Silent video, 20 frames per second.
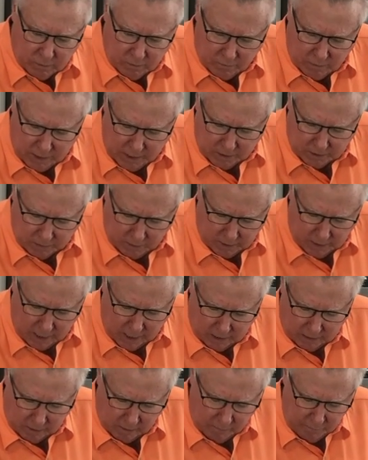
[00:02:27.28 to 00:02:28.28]
What else we
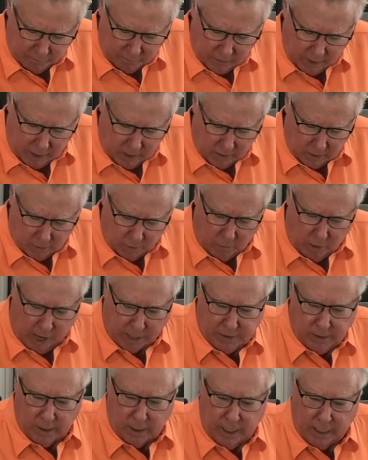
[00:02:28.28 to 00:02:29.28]
got here?
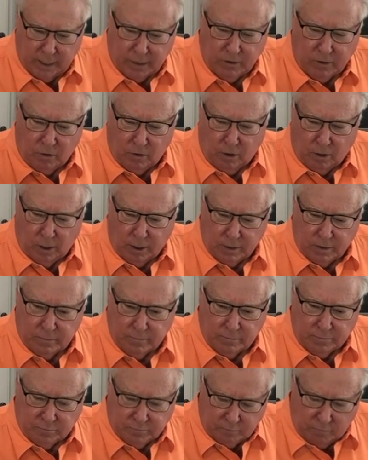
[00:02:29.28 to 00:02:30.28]
Granulated garlic.
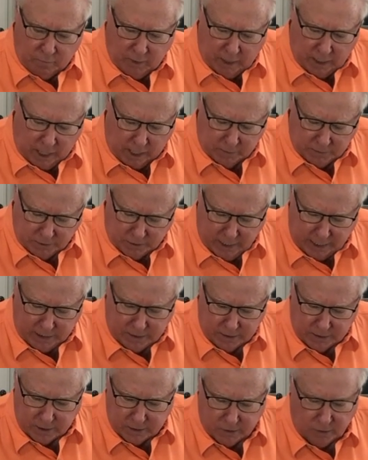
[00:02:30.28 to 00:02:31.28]
Our
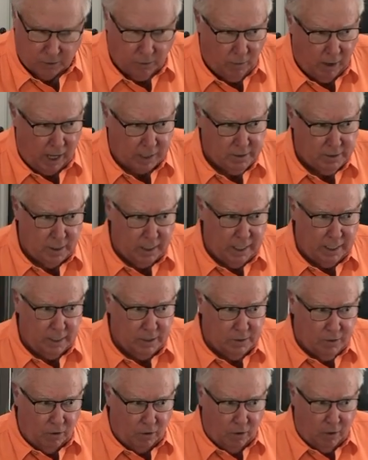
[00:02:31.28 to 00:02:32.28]
seasonings are
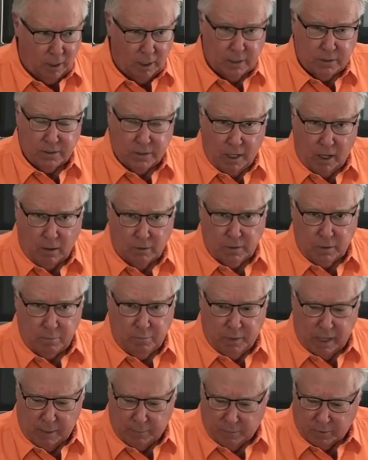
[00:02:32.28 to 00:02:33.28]
granulated garlic, salt, and
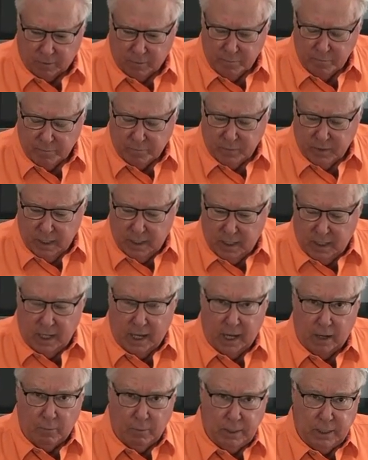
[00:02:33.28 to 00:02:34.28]
pepper.
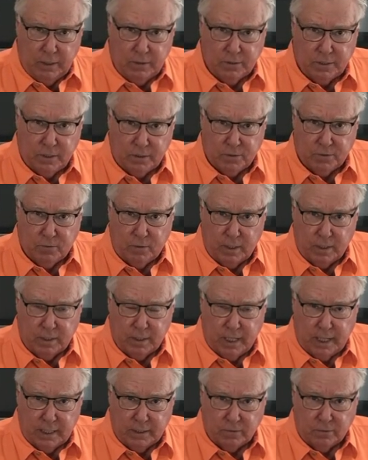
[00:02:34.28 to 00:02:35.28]
And we use those three
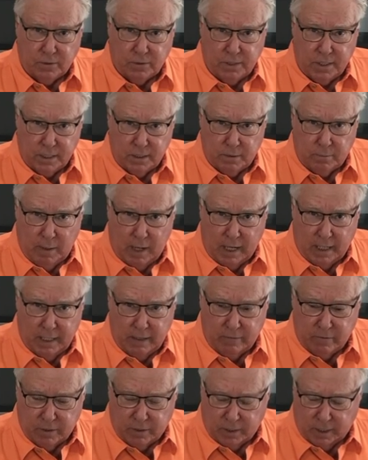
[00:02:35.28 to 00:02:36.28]
things on just about
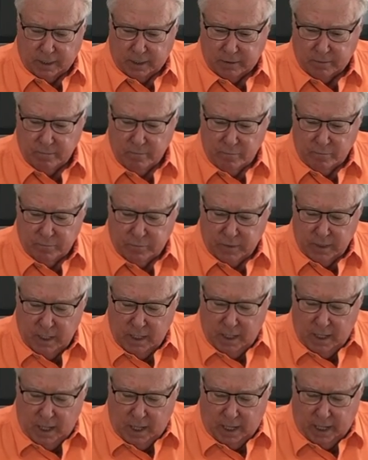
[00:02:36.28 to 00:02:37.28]
everything.
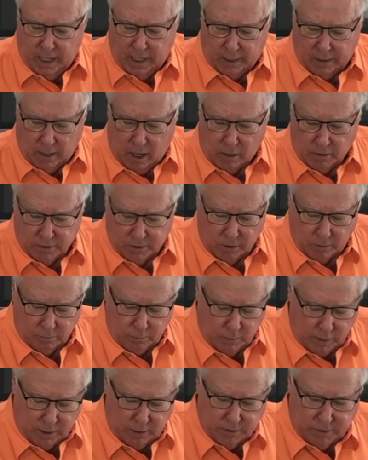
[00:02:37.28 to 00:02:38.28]
And also,
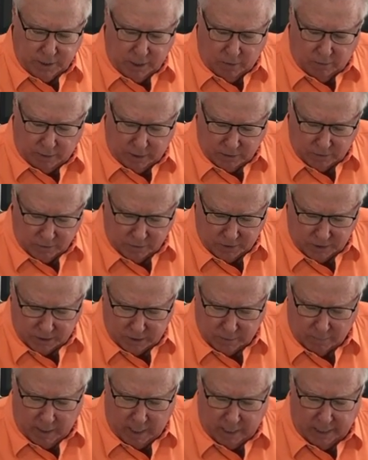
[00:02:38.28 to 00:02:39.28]
we use Tony's on
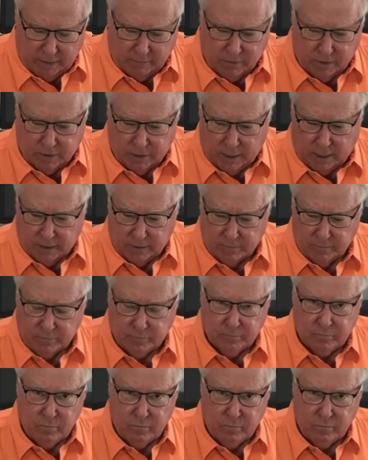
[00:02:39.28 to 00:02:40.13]
just about everything.